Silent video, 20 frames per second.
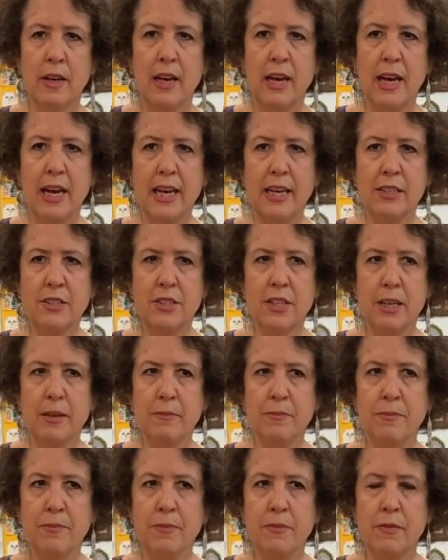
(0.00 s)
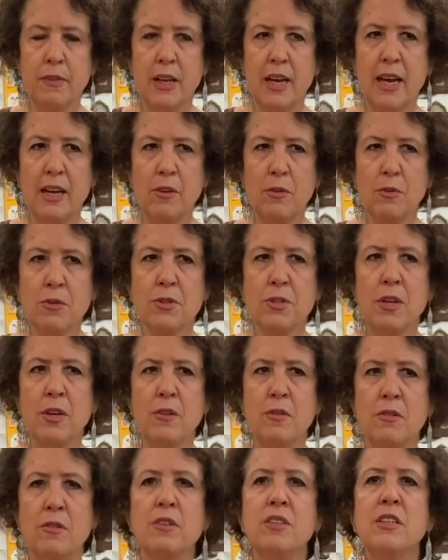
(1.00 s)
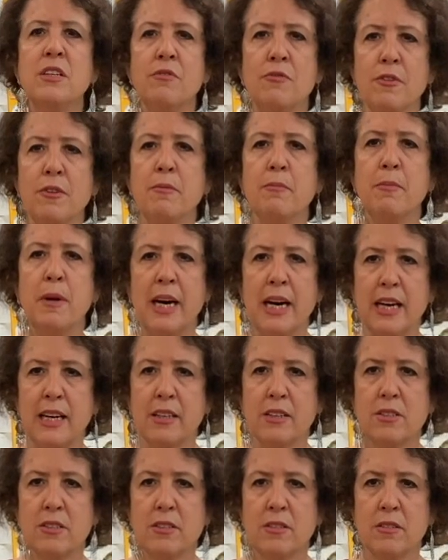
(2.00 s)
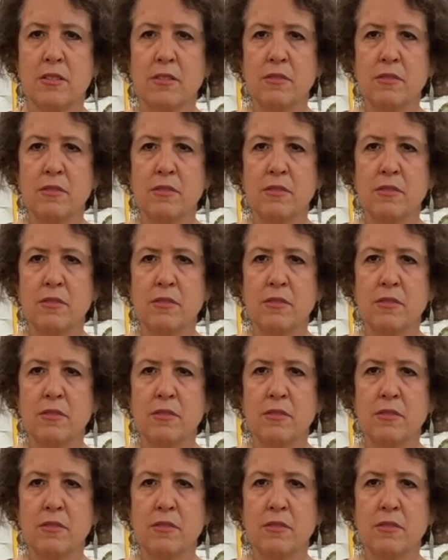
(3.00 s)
and um, and also different marks,